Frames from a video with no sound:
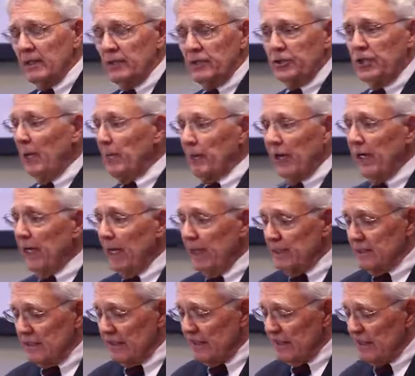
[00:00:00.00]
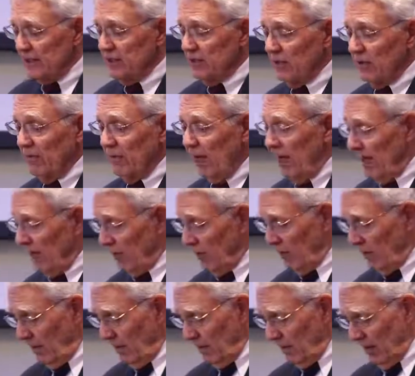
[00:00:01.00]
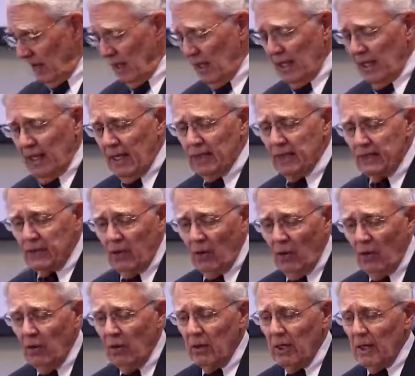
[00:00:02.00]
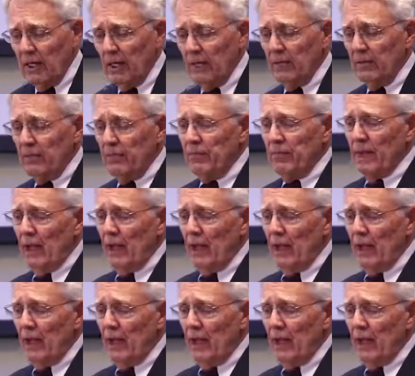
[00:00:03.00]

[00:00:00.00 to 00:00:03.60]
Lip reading: jeopardizing his survival. And so